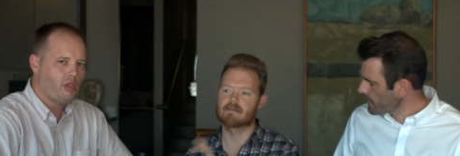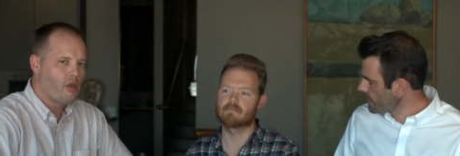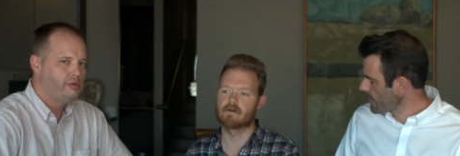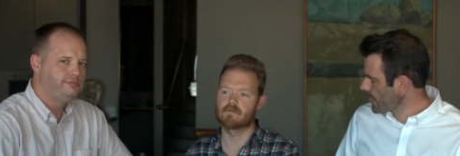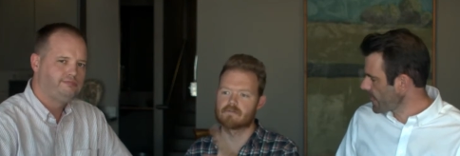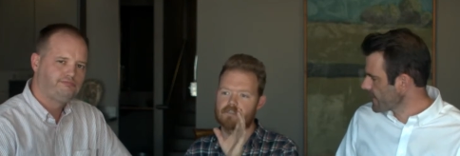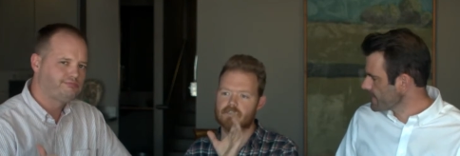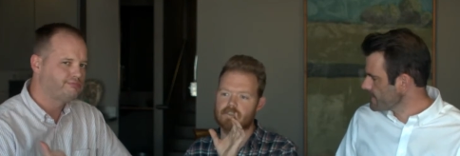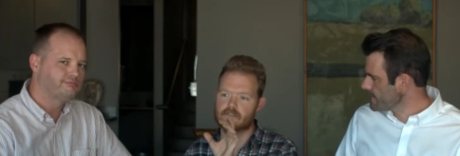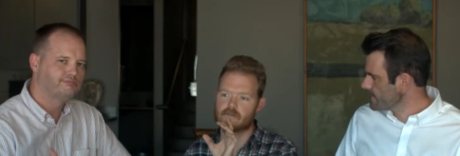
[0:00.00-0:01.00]

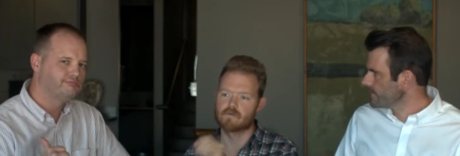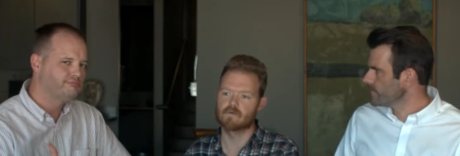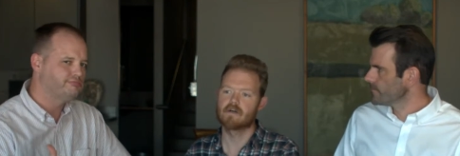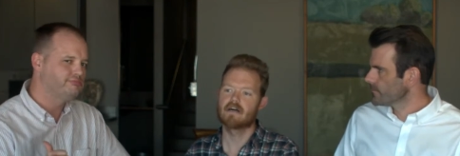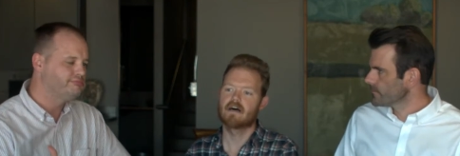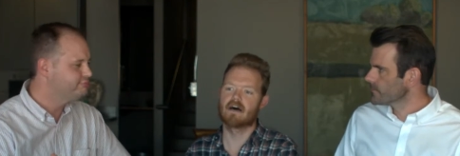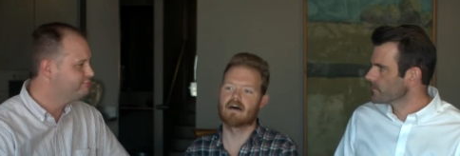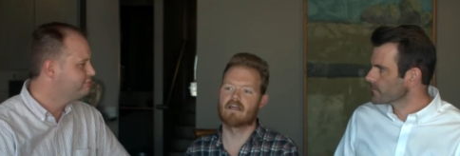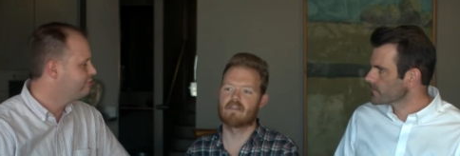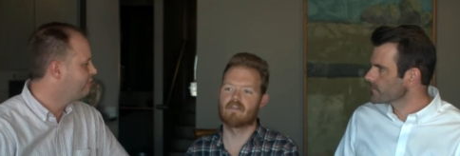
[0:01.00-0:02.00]
Speaker 1: opposed to
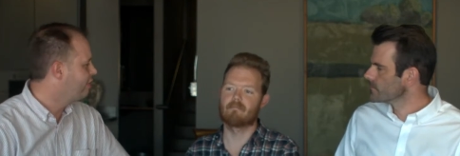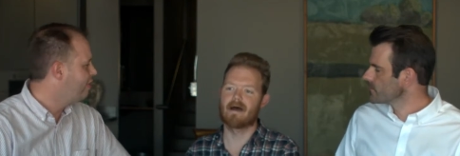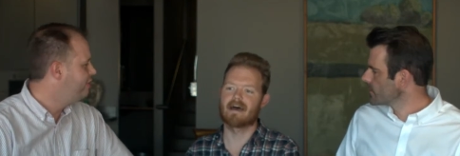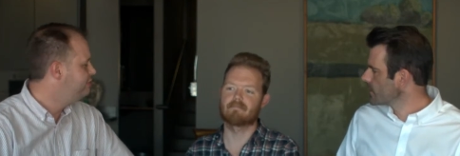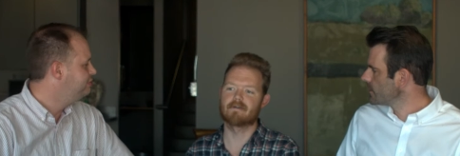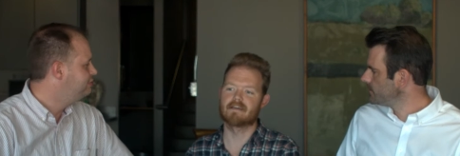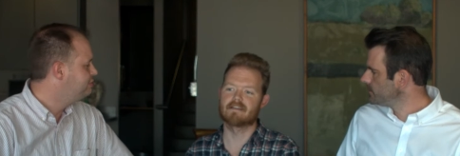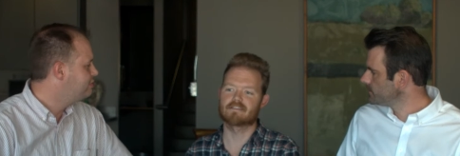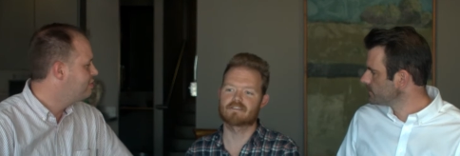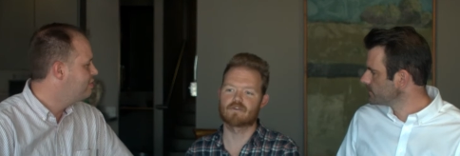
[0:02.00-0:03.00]
uh, the madmen
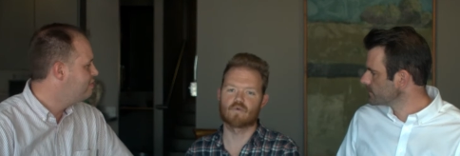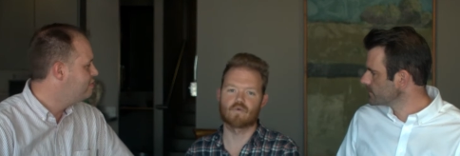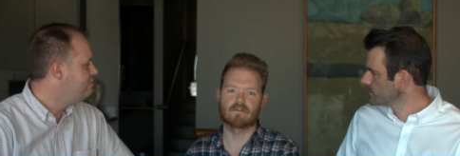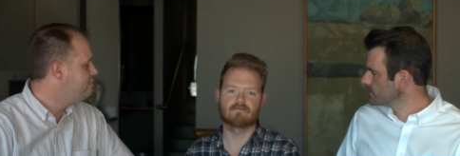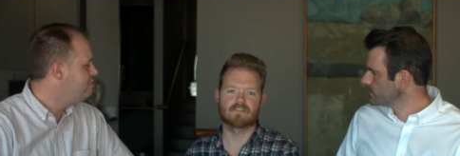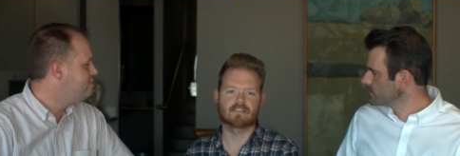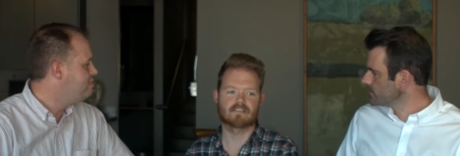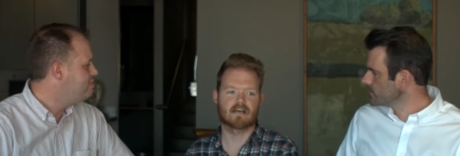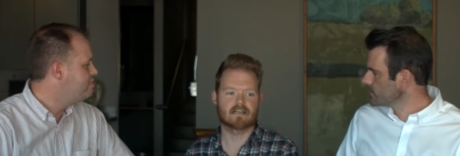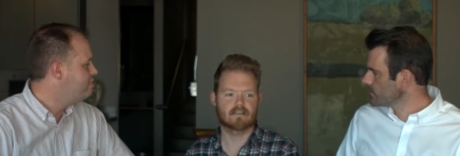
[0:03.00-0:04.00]
school of just
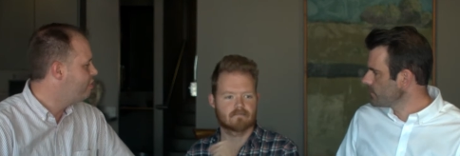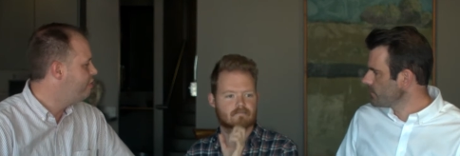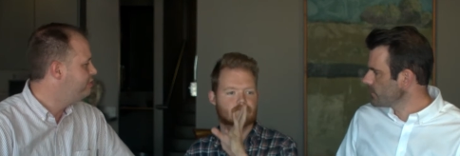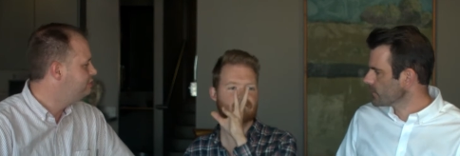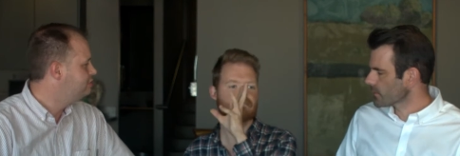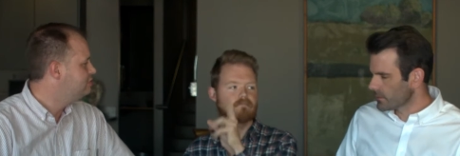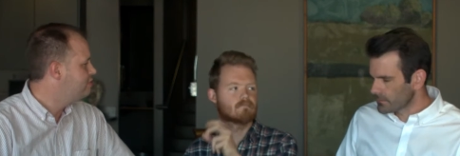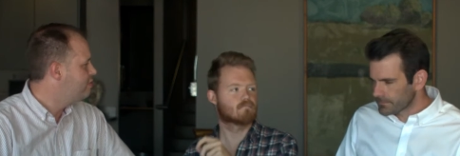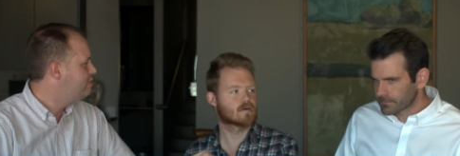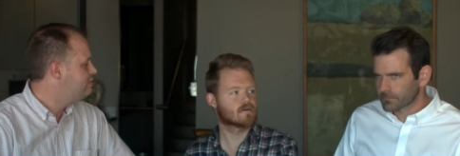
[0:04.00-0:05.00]
like
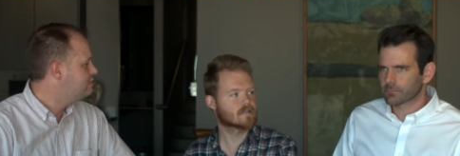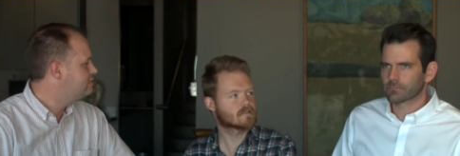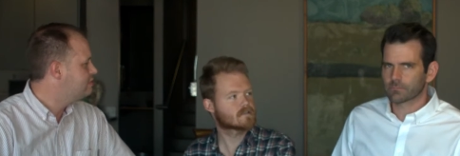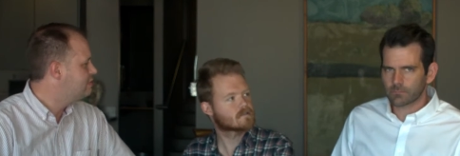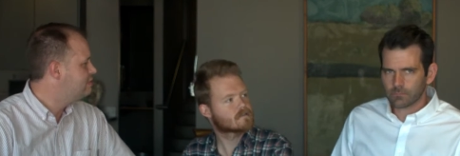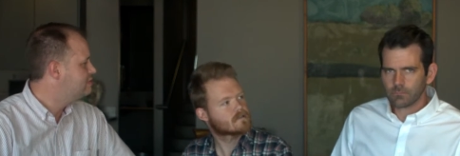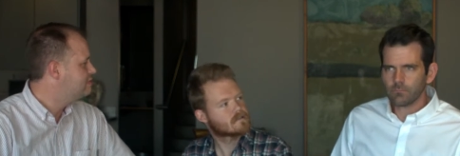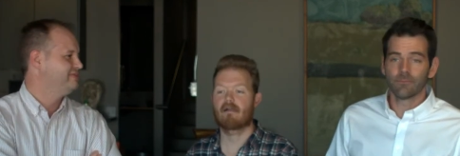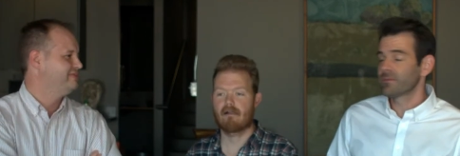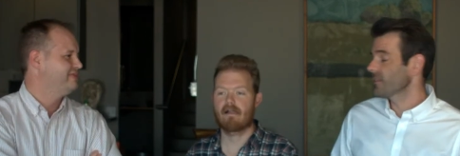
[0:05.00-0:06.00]
brilliance.
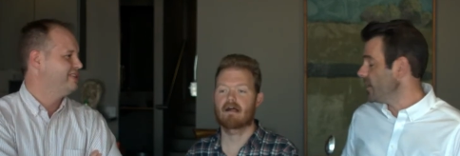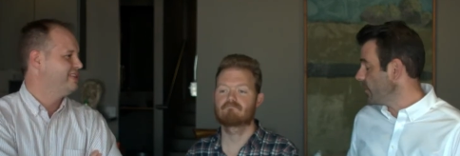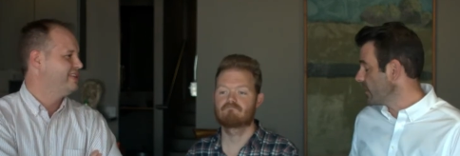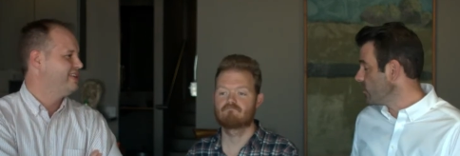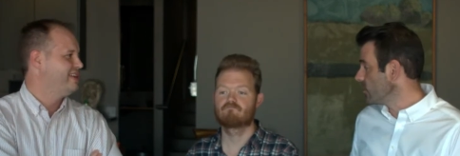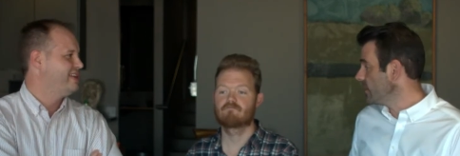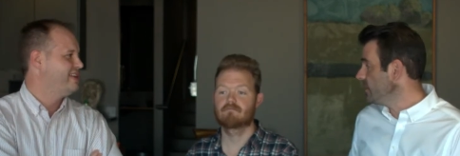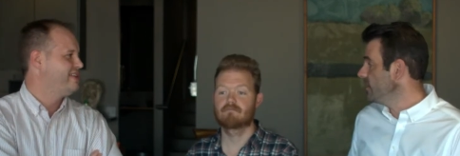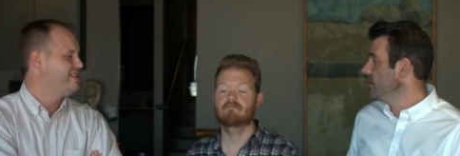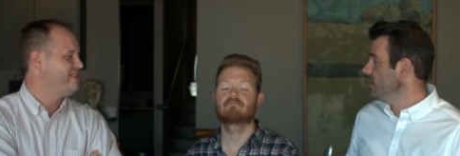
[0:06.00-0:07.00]
Speaker 2: Anyway, Corey,
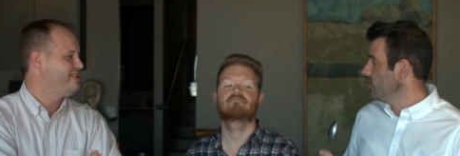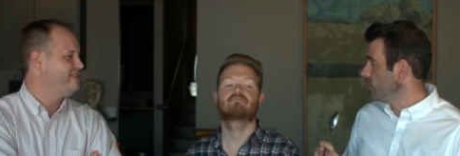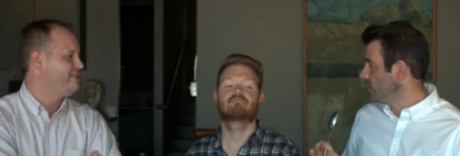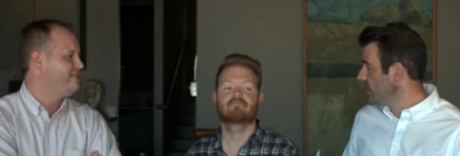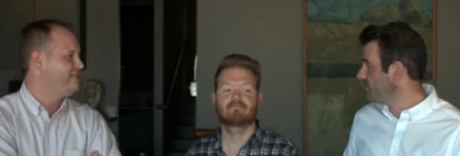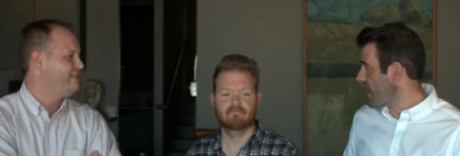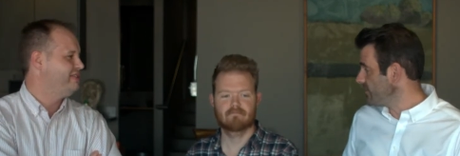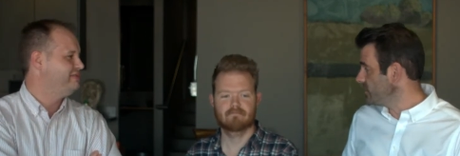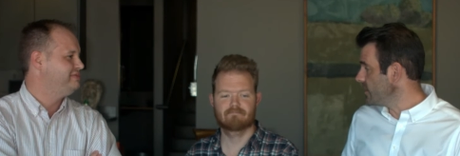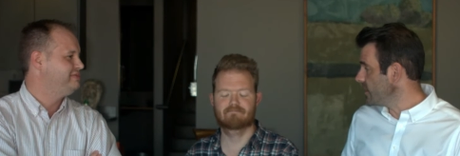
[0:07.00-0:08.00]
we loved
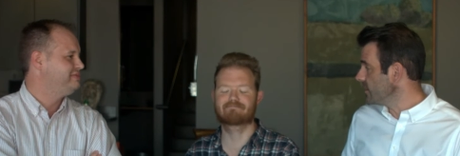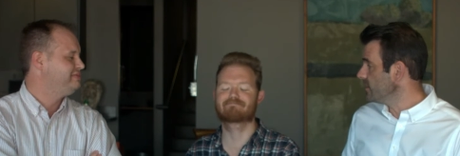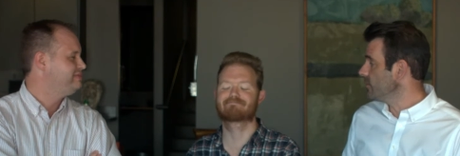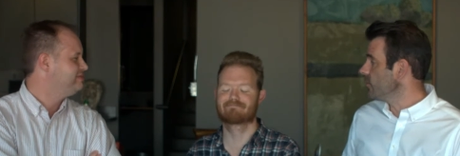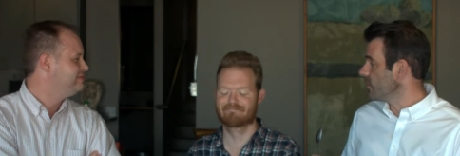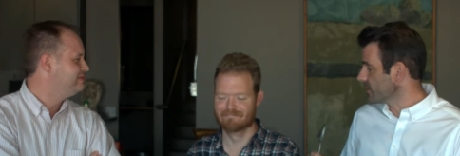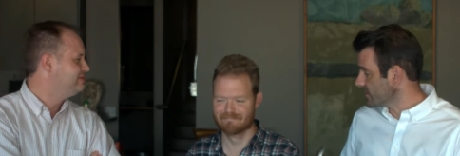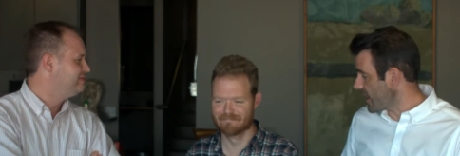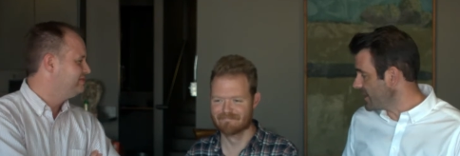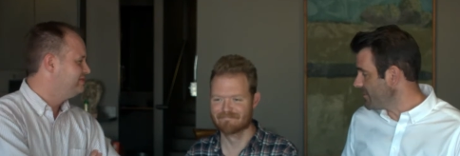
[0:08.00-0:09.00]
having you here. We're
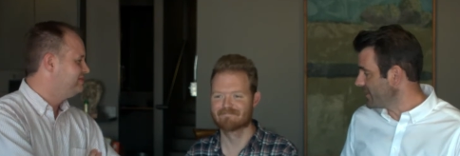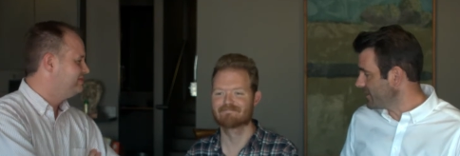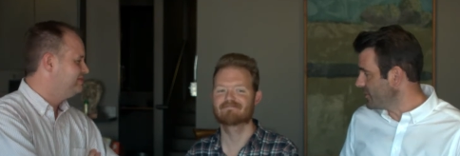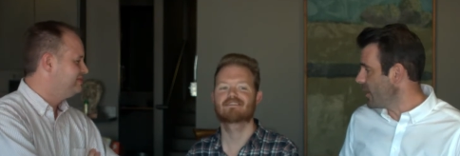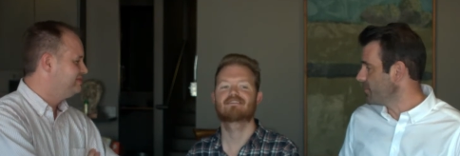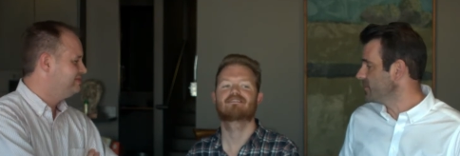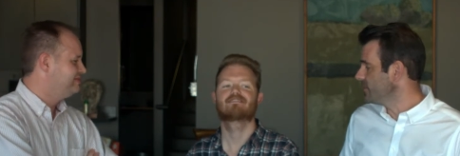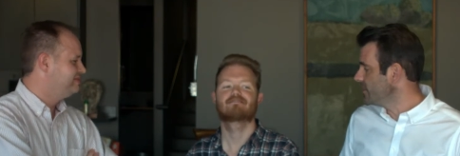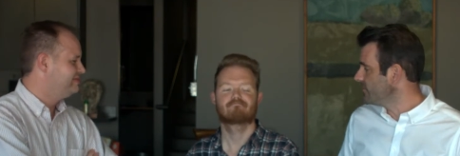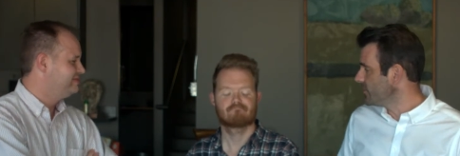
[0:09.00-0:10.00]
excited about the new
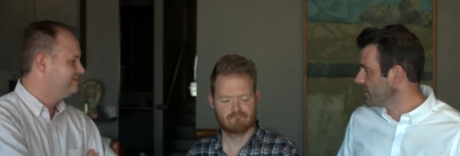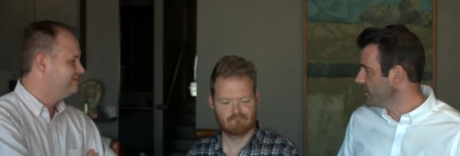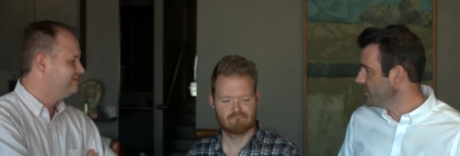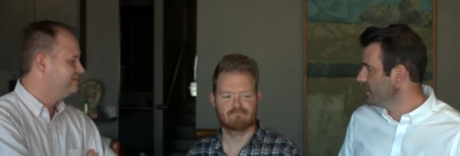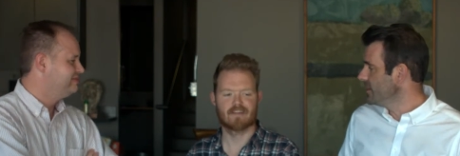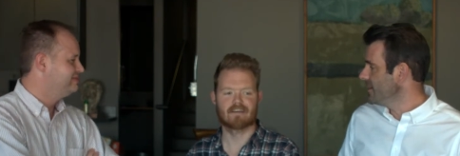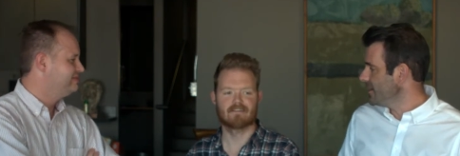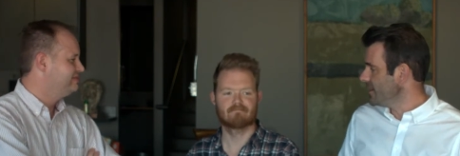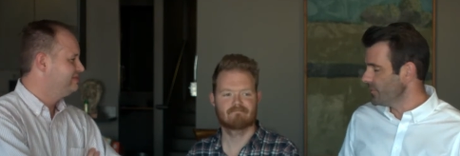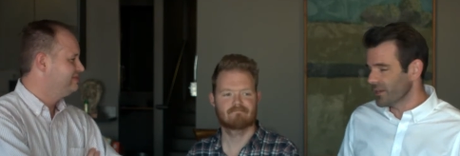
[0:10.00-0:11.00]
opportunity for you. Thank you.
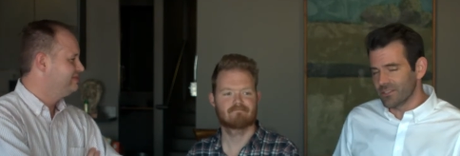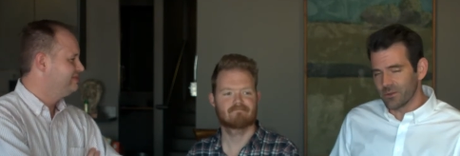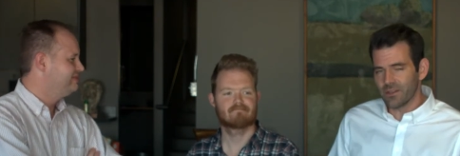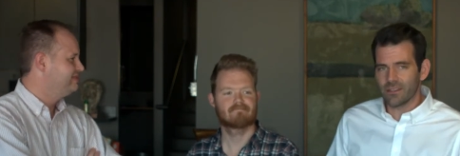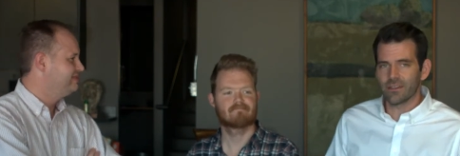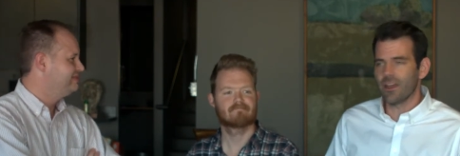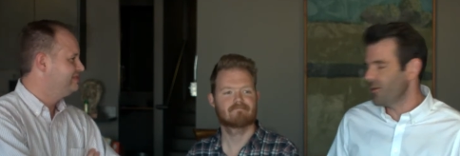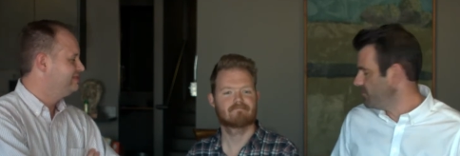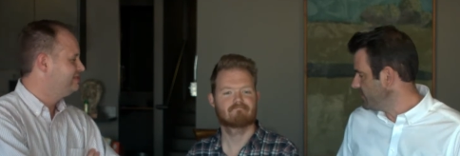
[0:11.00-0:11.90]
If we can do anything to help,